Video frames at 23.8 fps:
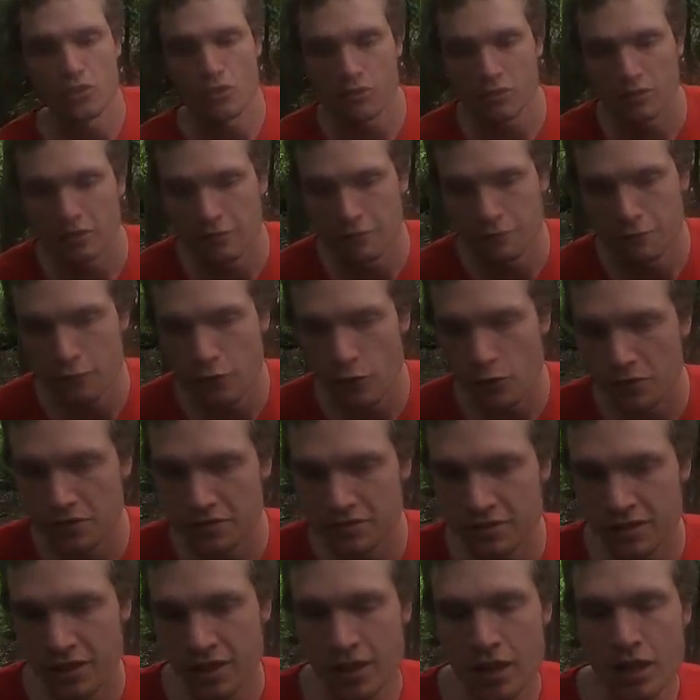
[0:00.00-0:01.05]
Nottingham
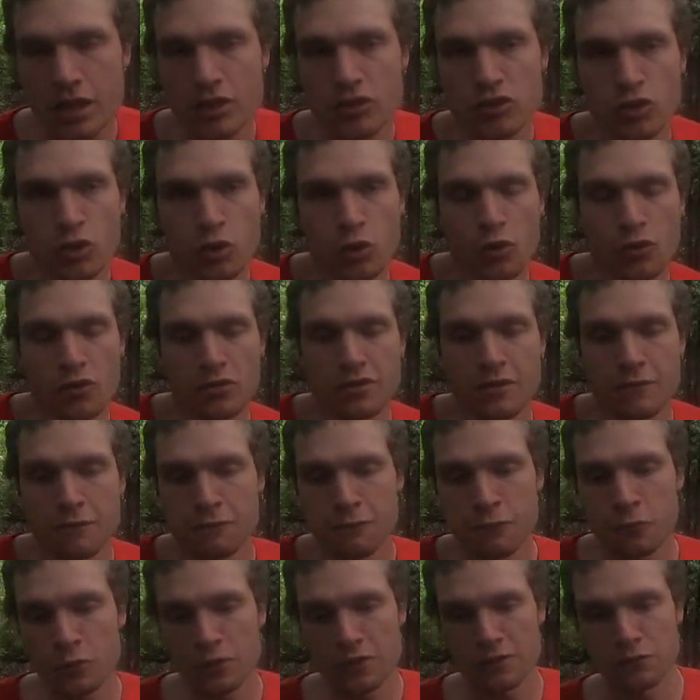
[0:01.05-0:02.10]
Forest,
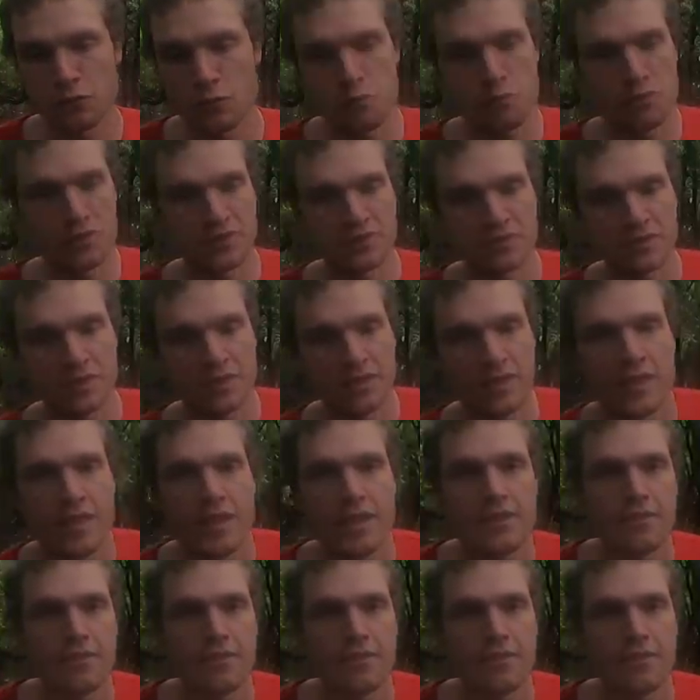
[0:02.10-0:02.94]
$2.40 for Preston,